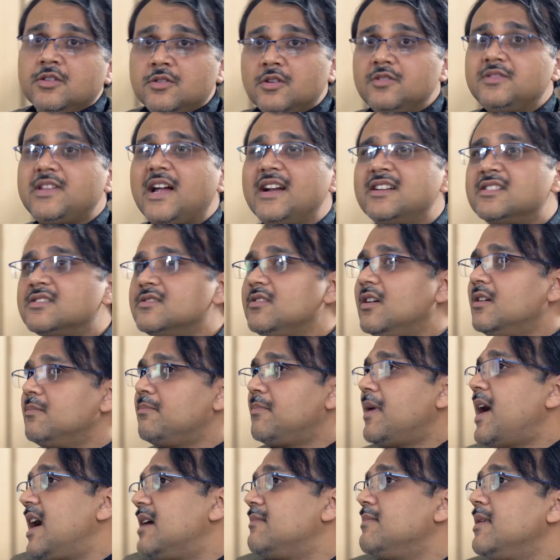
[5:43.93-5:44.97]
Now that's
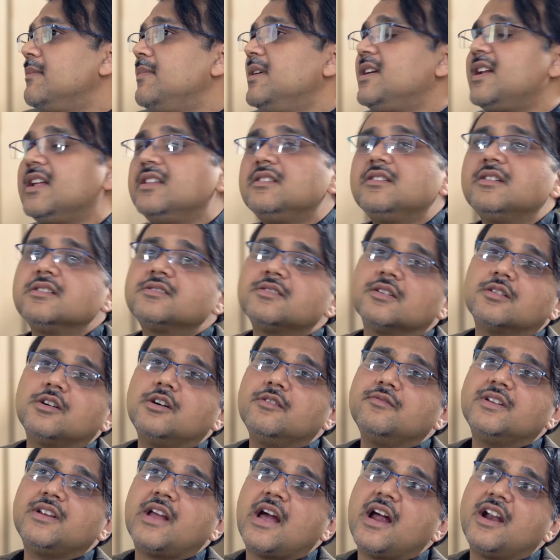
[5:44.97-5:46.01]
not bad, maybe 10 years
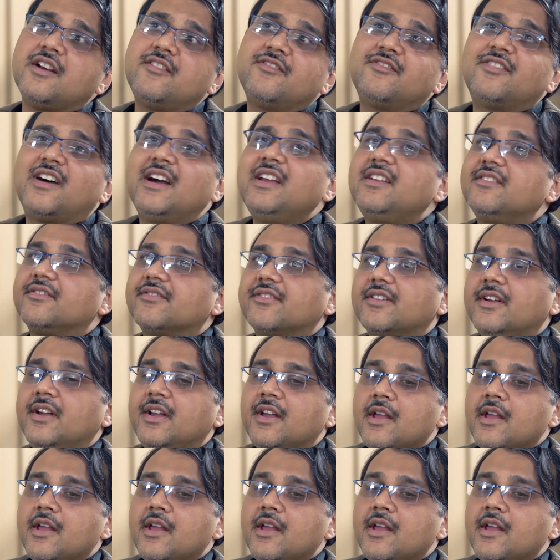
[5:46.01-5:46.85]
ago we had 5,